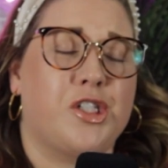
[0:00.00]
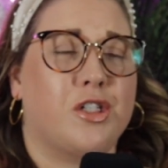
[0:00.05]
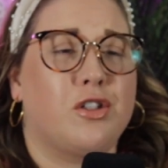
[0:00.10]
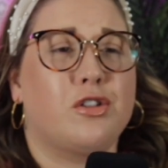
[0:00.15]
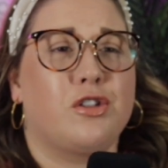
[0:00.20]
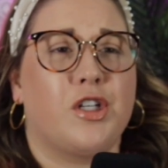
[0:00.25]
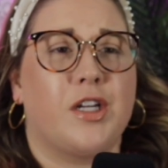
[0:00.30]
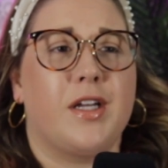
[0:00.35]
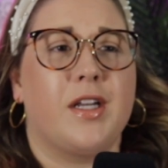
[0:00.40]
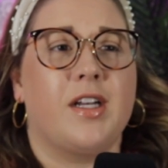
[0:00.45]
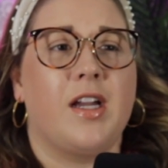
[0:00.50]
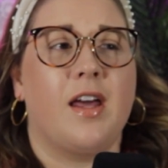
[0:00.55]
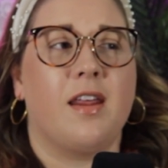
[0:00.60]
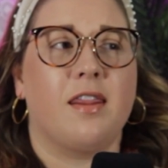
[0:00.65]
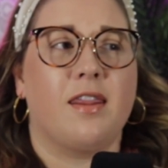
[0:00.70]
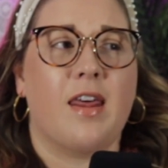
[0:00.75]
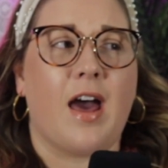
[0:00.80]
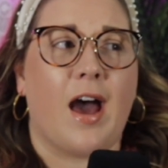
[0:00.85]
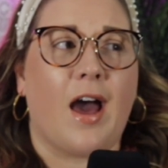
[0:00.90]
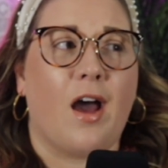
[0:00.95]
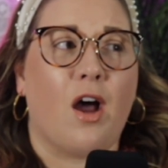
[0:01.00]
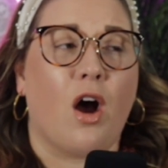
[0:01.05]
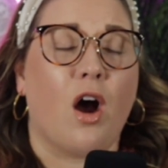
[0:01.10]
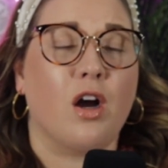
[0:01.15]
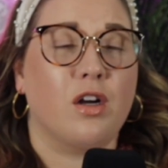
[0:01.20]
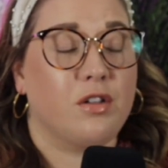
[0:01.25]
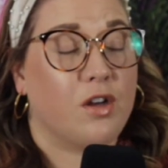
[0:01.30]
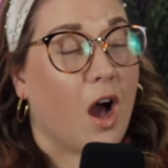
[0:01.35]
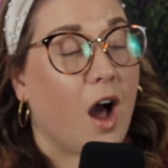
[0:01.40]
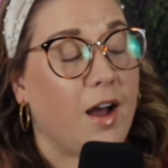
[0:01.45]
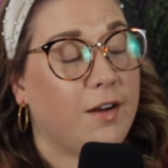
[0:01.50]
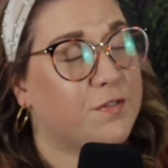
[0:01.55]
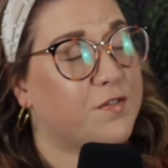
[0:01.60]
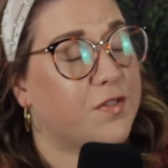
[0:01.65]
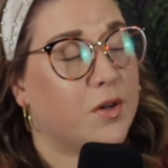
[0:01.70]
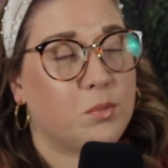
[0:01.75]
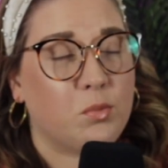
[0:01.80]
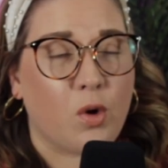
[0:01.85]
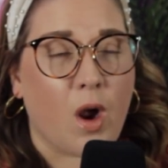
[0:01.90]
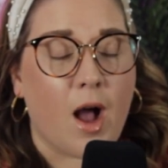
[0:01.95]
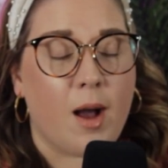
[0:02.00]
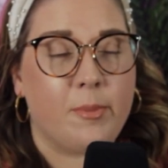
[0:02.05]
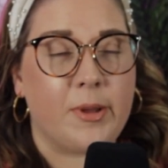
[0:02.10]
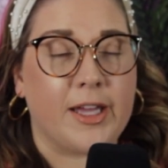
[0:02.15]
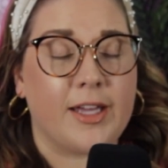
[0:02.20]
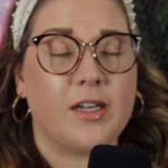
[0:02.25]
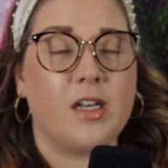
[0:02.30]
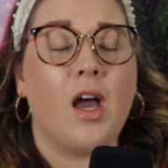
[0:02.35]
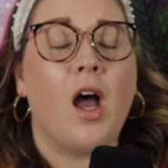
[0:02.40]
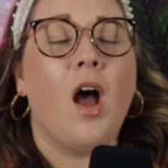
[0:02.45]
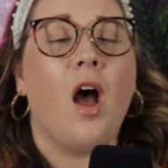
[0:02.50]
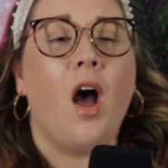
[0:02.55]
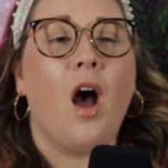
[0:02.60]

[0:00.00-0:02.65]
children that are not from Robyn